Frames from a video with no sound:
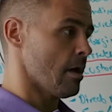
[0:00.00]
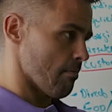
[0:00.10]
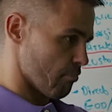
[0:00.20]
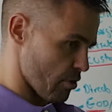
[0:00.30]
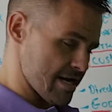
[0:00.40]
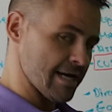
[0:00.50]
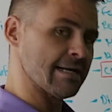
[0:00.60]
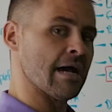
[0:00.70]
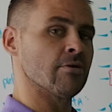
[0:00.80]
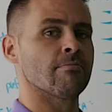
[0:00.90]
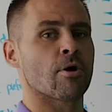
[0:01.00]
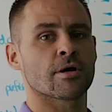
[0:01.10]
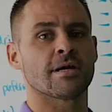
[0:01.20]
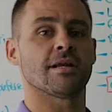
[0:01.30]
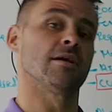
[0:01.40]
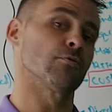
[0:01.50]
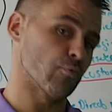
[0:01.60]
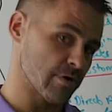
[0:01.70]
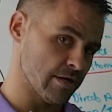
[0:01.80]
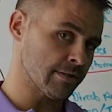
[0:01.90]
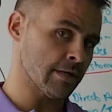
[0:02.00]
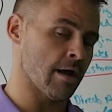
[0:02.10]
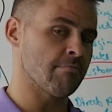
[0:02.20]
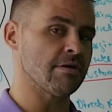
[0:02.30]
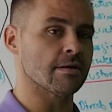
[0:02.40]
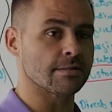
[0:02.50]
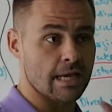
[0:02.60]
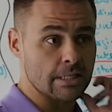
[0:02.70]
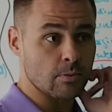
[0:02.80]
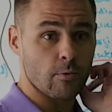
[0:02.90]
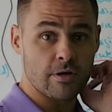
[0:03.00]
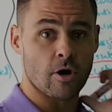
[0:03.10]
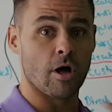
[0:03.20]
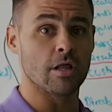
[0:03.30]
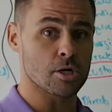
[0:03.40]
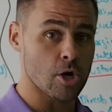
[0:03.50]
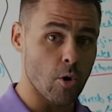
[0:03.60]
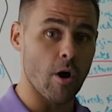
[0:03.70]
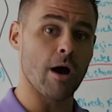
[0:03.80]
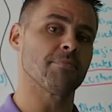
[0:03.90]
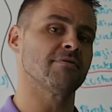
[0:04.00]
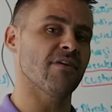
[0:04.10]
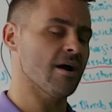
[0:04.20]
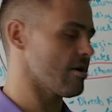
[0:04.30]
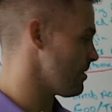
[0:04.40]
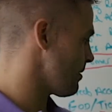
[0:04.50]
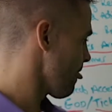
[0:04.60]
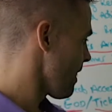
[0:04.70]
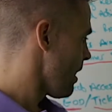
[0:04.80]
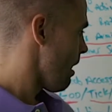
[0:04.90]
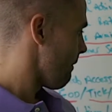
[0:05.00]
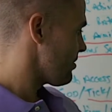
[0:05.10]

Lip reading: breaking down the market in real time, because that's what we call a co-op environment. But